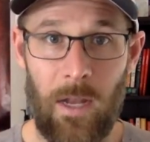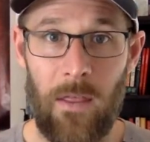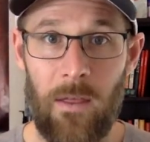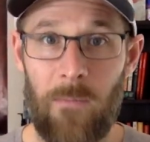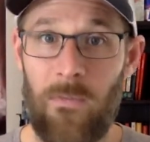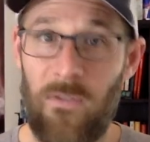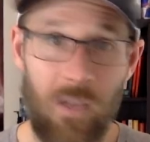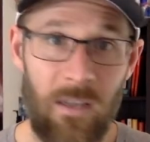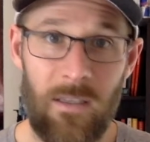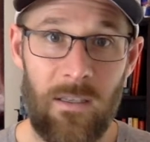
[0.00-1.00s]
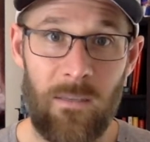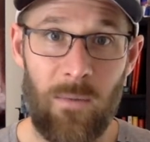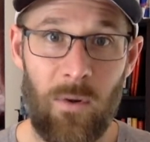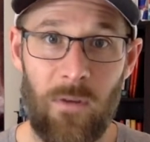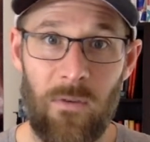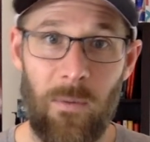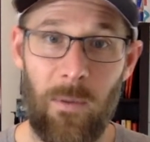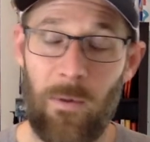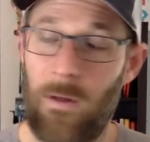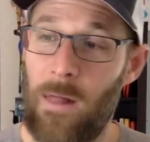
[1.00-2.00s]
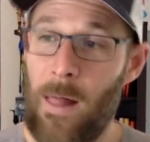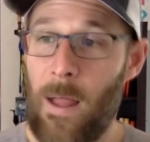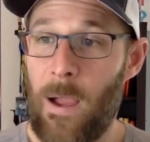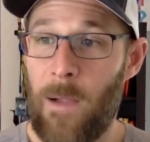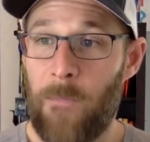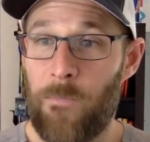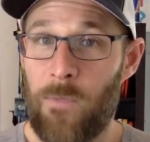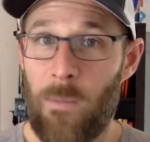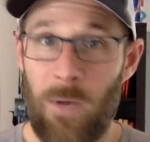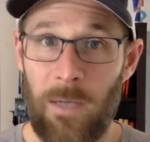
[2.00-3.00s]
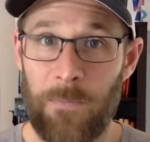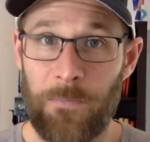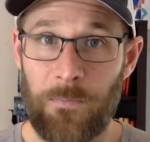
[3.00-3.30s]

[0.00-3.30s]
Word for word: I think fitness is important for people. But